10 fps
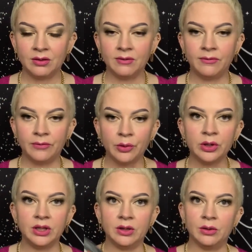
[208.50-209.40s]
for
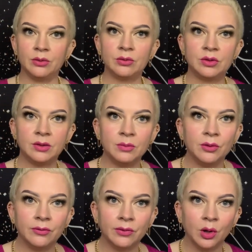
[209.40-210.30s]
you to
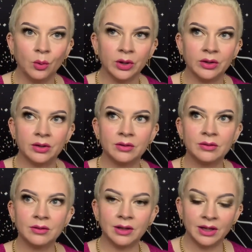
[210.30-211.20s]
move forward
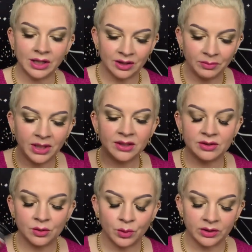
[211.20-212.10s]
at the pace
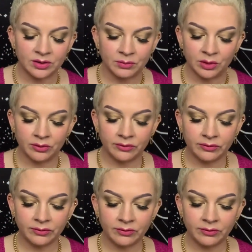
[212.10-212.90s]
you want to move.